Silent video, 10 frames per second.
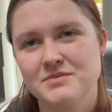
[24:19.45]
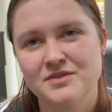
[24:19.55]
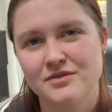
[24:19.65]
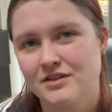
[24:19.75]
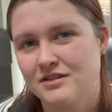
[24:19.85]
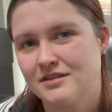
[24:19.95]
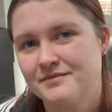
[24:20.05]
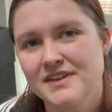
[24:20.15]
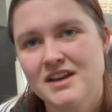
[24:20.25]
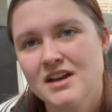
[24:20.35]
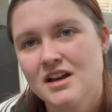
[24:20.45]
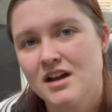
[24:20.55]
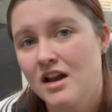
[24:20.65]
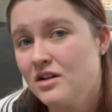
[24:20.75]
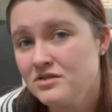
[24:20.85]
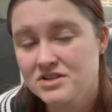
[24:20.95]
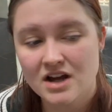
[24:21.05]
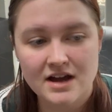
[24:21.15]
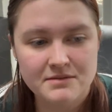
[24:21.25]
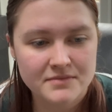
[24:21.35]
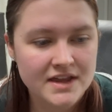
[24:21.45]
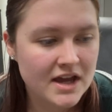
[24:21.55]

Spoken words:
for a long time.